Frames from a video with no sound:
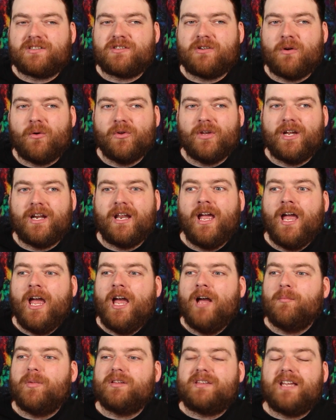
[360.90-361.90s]
stolen.
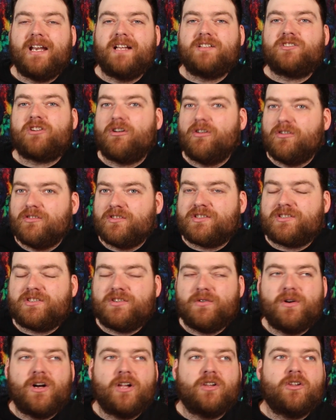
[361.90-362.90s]
But then it turns
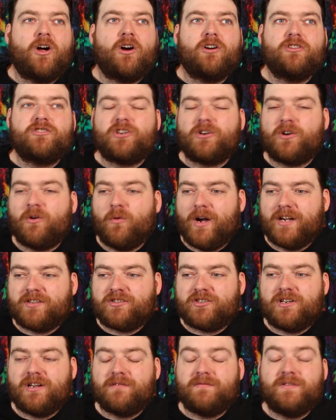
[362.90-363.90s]
to a larger
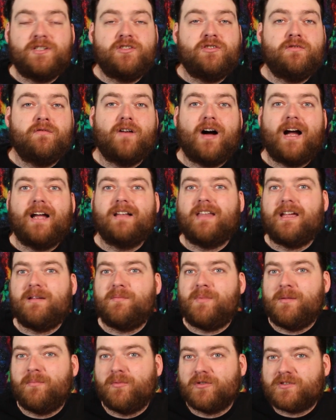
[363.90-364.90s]
question of, did you violate
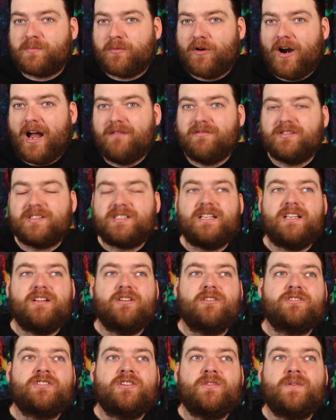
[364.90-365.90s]
people's privacy?
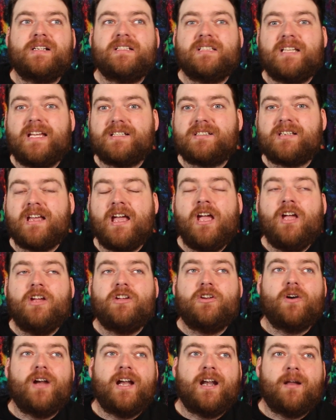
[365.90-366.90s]
You're doing this,
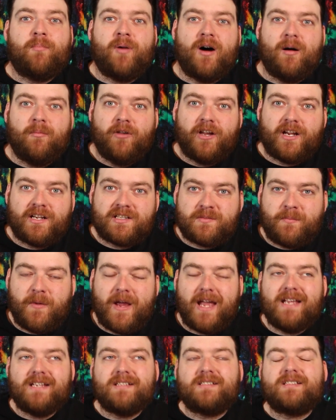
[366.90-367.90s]
you're in a public
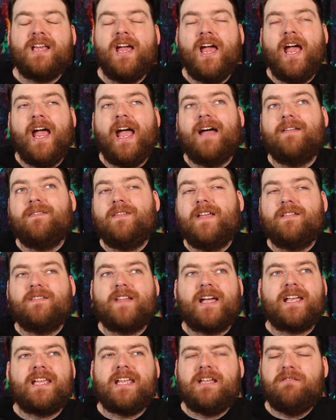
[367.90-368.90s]
space. And then
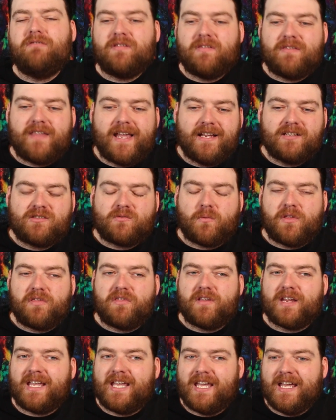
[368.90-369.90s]
like even things with
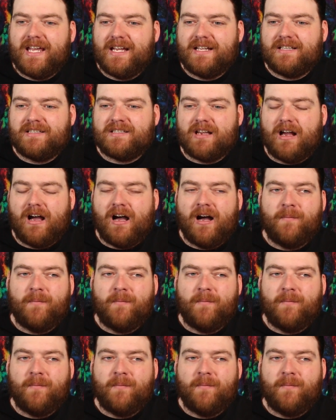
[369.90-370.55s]
the kids